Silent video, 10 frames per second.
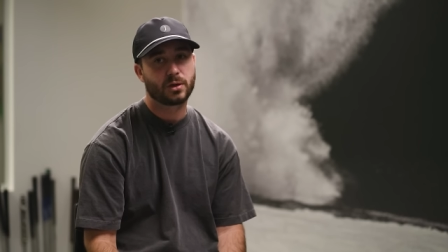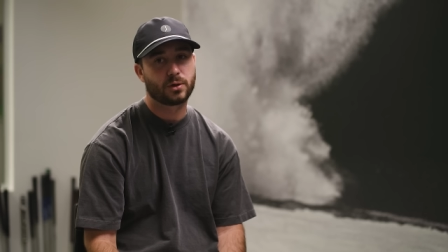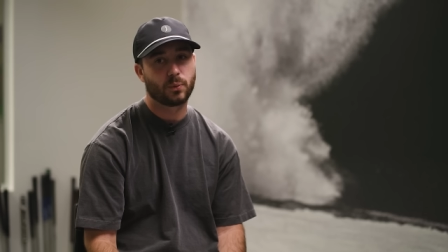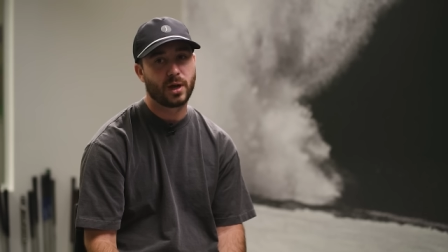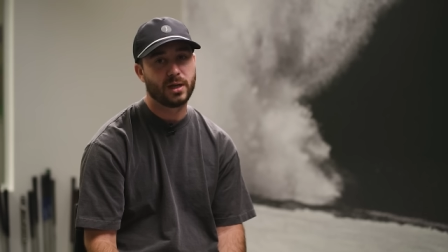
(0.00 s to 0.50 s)

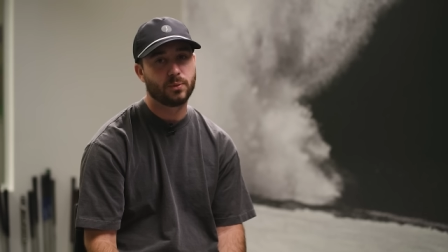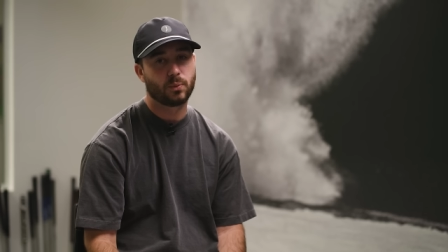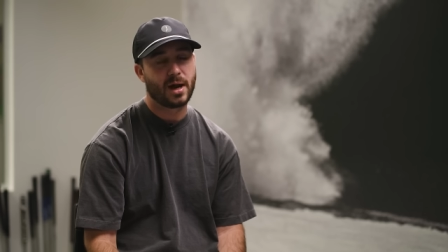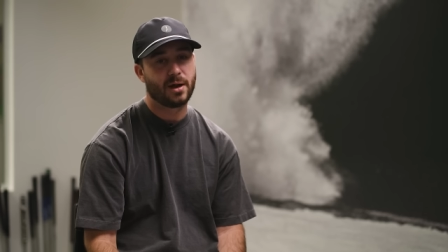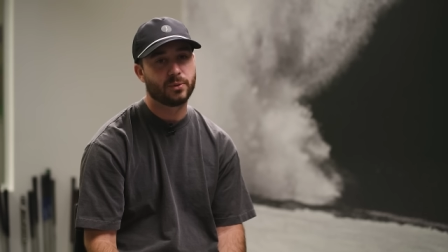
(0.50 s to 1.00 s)
great
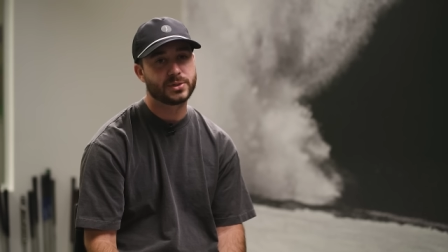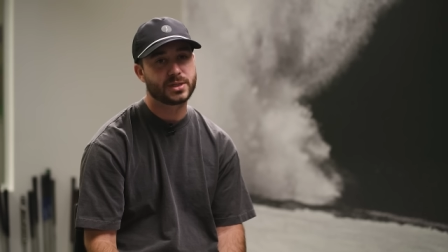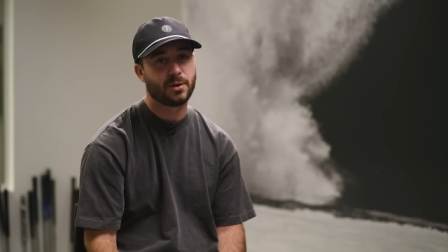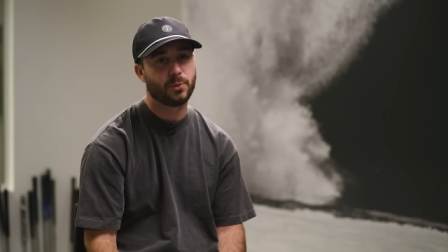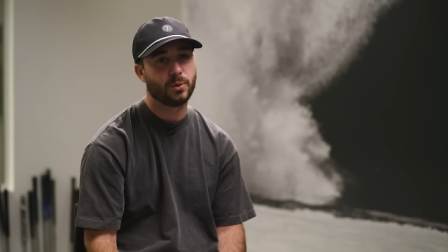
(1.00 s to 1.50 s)
rounds
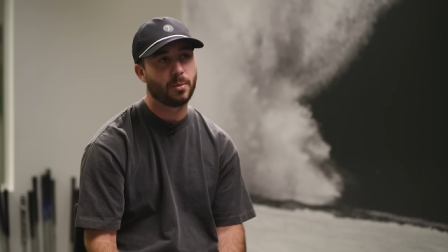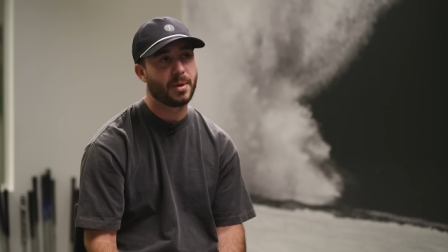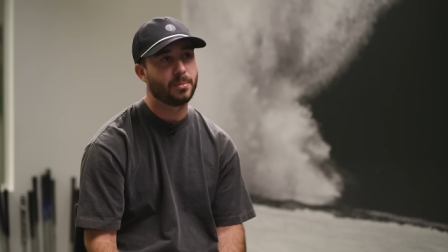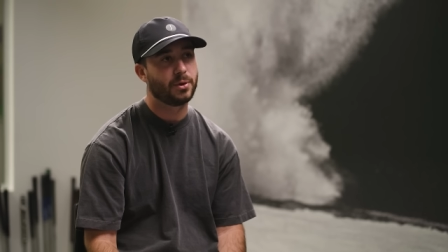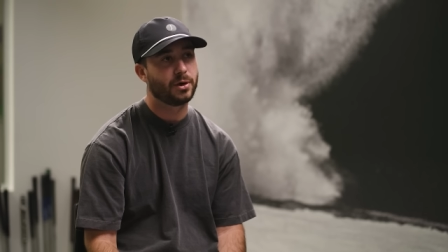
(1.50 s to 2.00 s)
that we
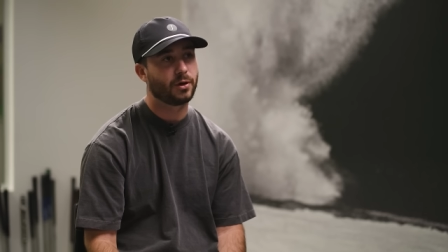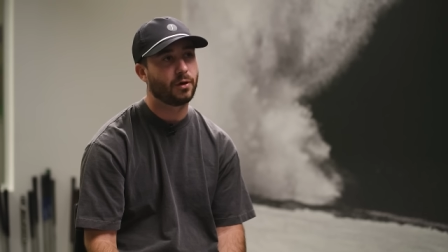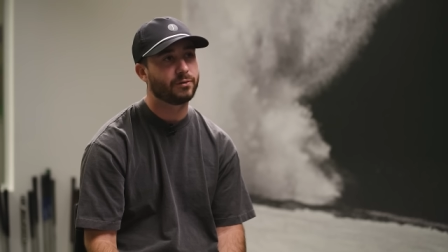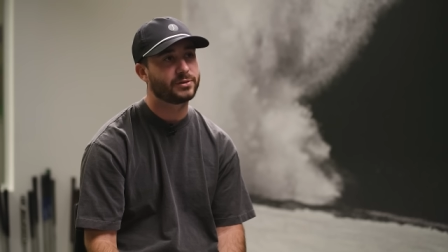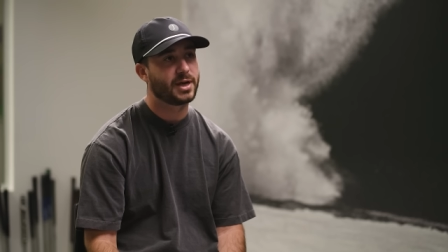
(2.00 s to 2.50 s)
remember in
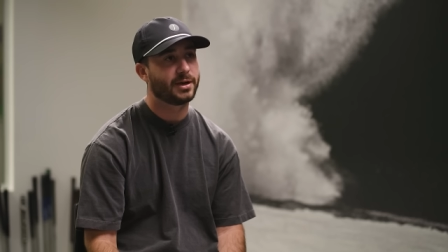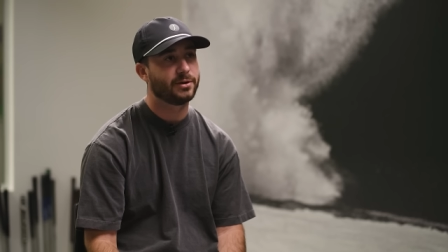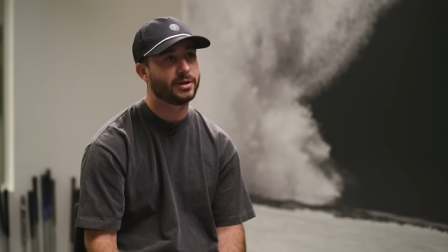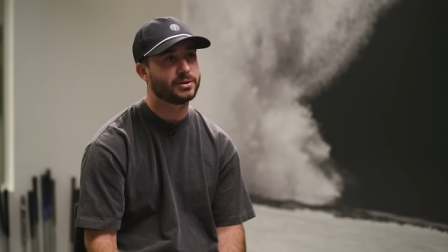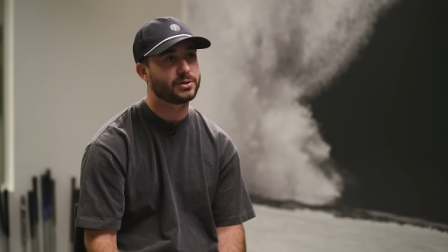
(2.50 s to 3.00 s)
golf
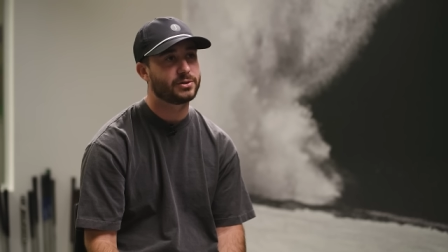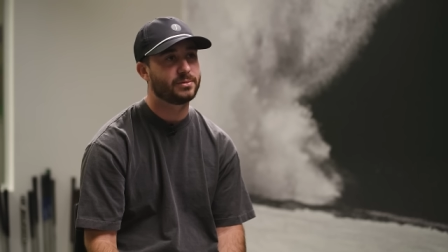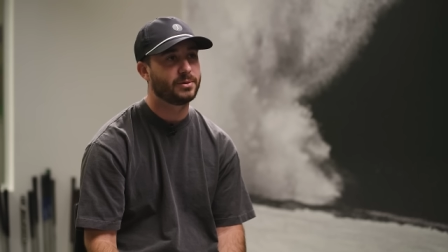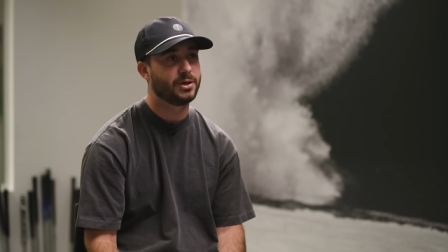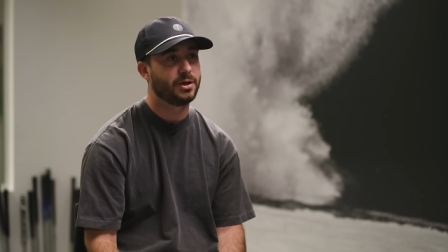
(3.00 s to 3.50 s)
tiger at
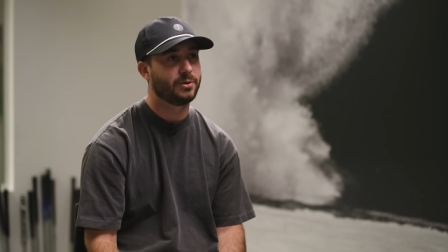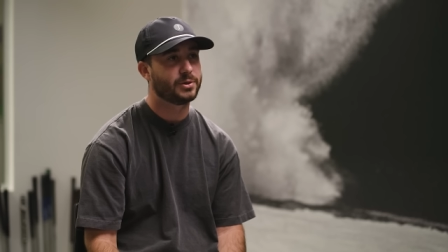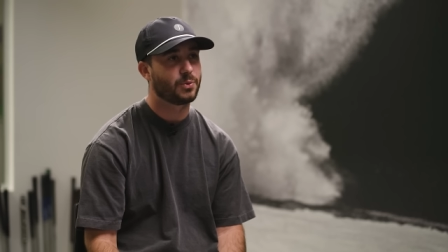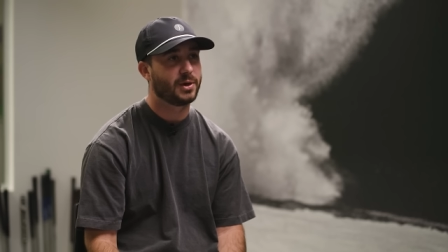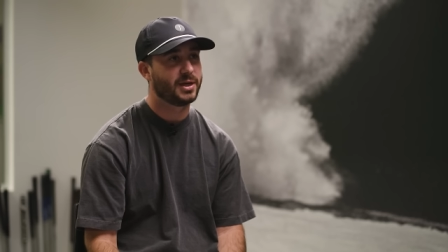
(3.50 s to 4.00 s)
you know in
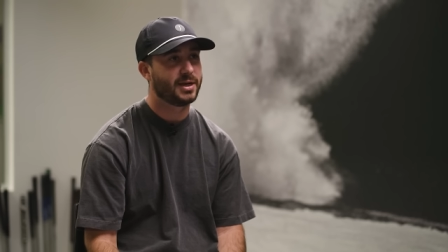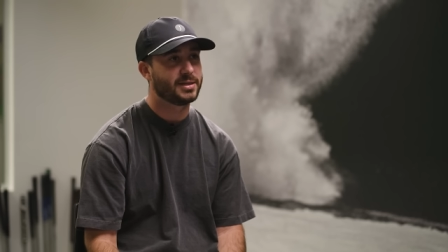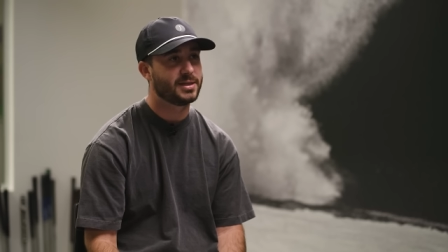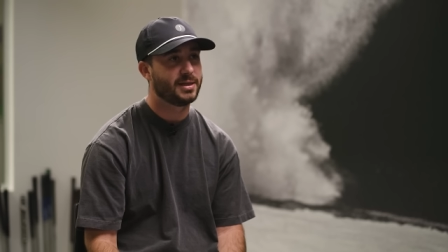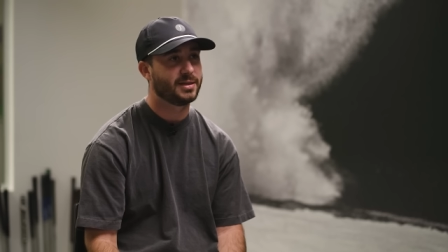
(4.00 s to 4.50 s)

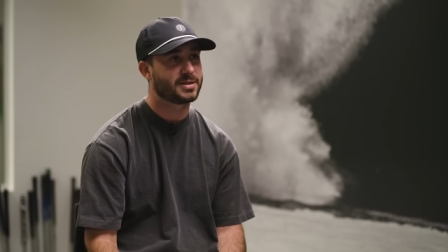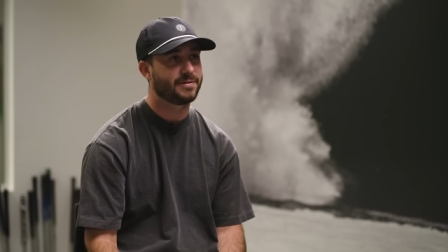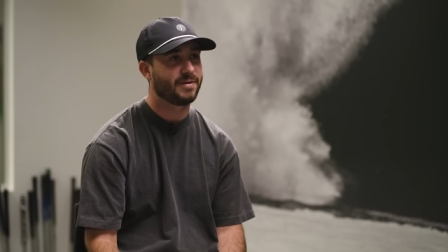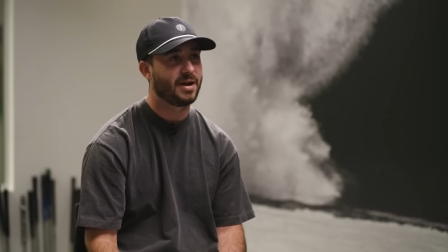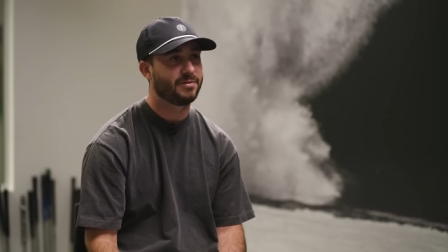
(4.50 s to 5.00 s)
2019 that's a
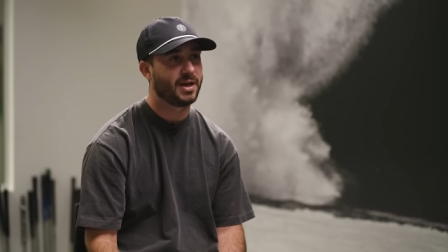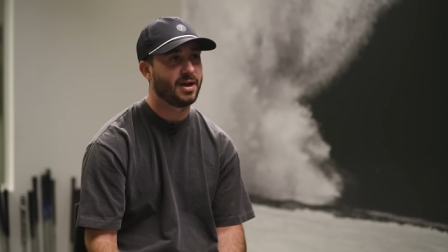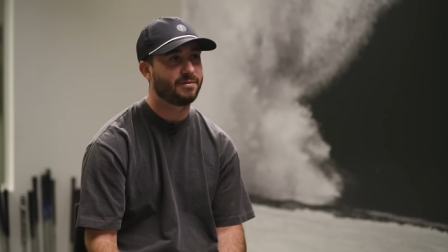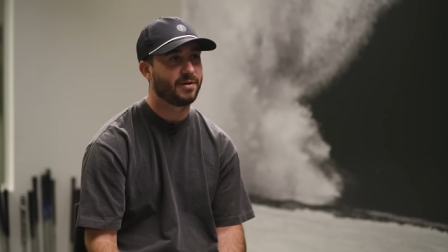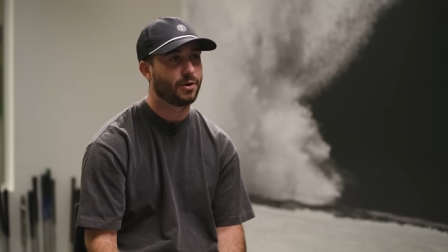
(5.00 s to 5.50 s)
five and a
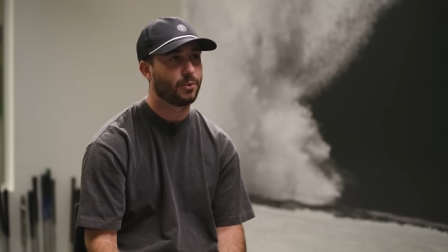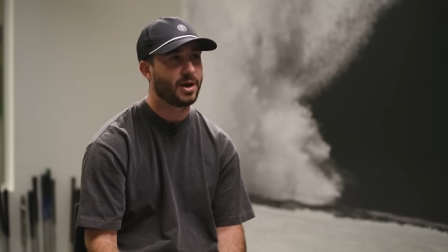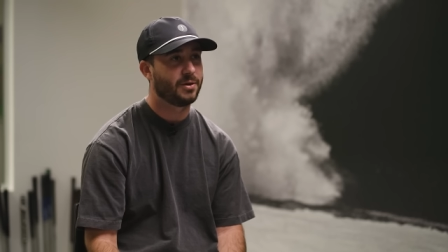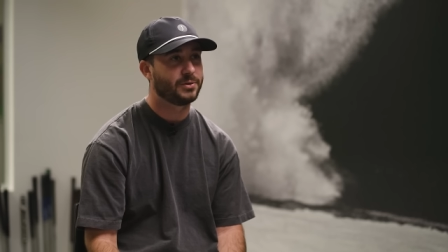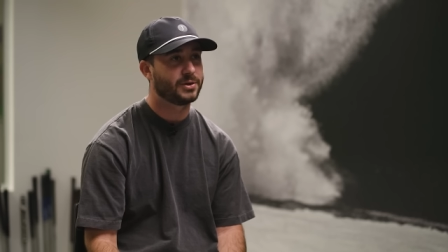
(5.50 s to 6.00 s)
half hour
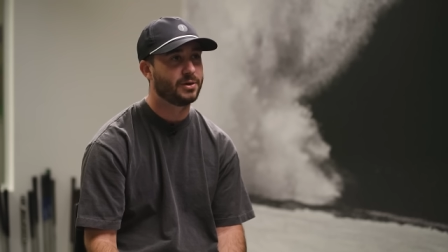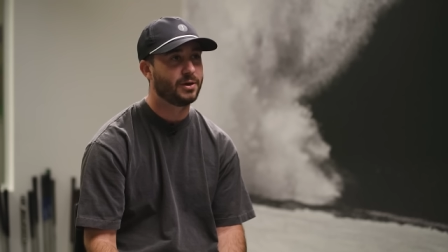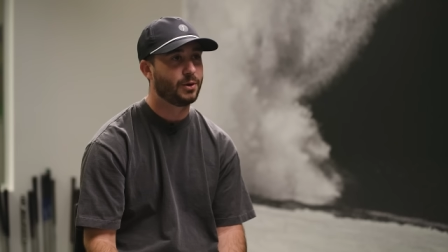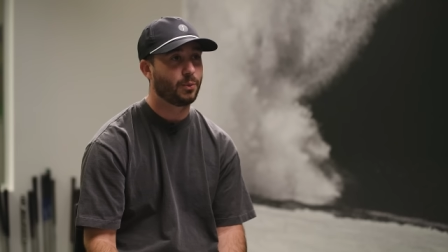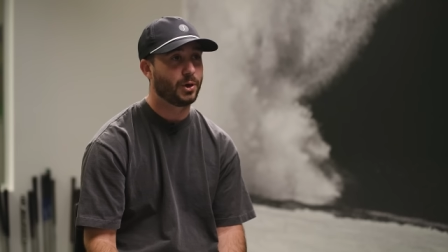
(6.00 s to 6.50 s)
round
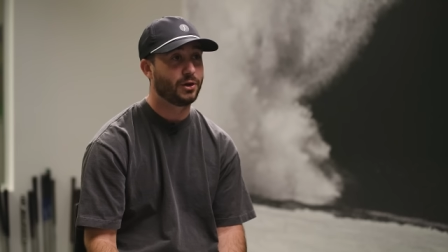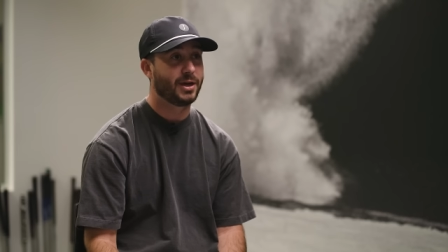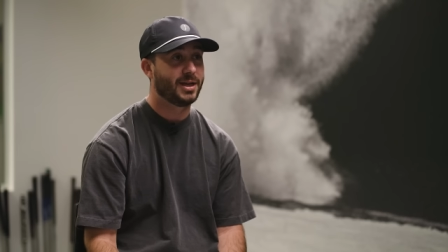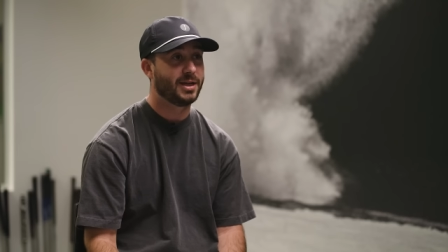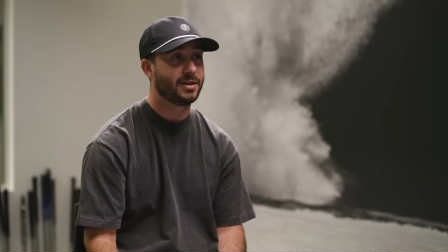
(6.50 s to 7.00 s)
where you're
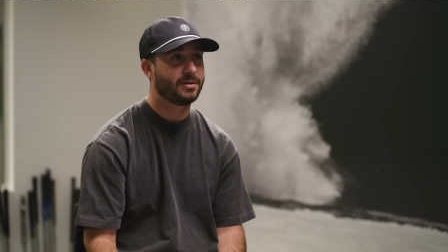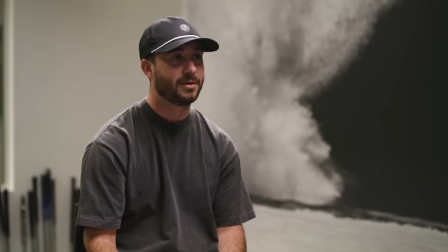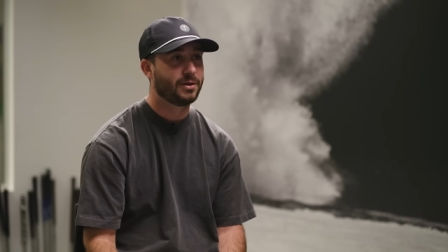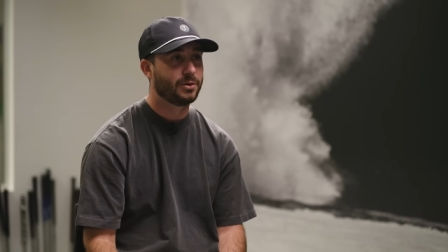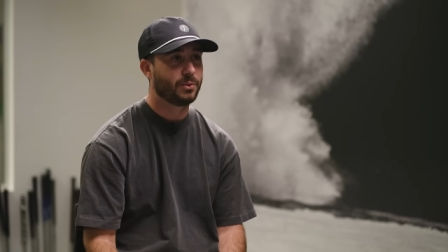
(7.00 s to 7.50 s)
in it
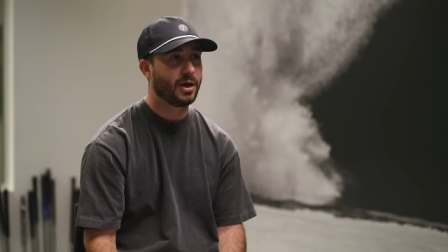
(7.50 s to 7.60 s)
yeah.